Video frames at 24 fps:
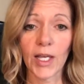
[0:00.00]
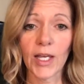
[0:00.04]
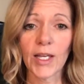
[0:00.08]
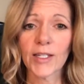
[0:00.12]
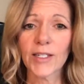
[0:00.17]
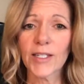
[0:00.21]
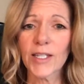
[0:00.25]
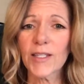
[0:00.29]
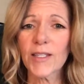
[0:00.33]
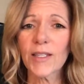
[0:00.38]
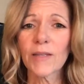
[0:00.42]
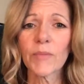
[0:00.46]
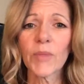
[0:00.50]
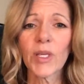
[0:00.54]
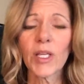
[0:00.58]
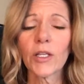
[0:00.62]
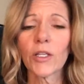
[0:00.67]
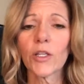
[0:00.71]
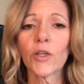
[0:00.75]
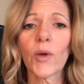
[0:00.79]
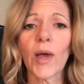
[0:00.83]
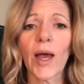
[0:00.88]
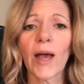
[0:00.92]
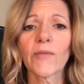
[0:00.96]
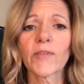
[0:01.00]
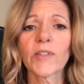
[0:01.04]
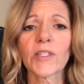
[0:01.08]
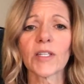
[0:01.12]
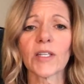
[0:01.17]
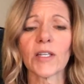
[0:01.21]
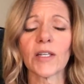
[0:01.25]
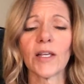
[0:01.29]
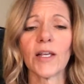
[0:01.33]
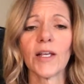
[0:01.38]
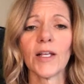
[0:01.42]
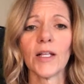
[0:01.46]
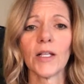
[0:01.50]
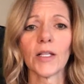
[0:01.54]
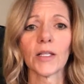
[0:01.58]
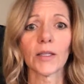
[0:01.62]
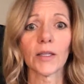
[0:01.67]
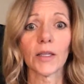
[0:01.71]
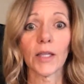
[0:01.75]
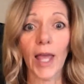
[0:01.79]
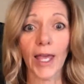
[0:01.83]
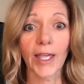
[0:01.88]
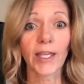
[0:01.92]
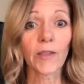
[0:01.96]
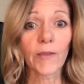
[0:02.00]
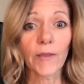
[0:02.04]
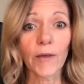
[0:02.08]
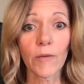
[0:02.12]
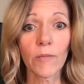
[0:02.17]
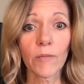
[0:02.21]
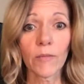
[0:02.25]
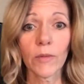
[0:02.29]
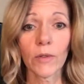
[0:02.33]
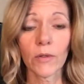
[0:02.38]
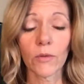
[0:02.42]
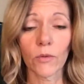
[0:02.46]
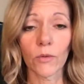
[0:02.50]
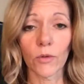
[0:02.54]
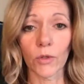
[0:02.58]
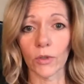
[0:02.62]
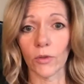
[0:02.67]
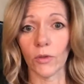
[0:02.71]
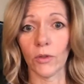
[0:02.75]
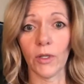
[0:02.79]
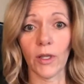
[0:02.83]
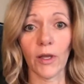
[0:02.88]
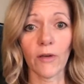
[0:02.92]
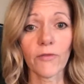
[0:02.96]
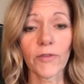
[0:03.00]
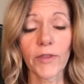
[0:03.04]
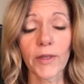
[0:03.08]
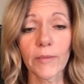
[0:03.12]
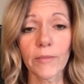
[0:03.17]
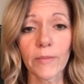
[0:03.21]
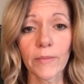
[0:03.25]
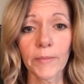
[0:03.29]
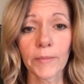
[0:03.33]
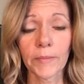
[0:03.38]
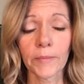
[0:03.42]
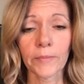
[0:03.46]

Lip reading: Doesn't mean you have to like them or love them.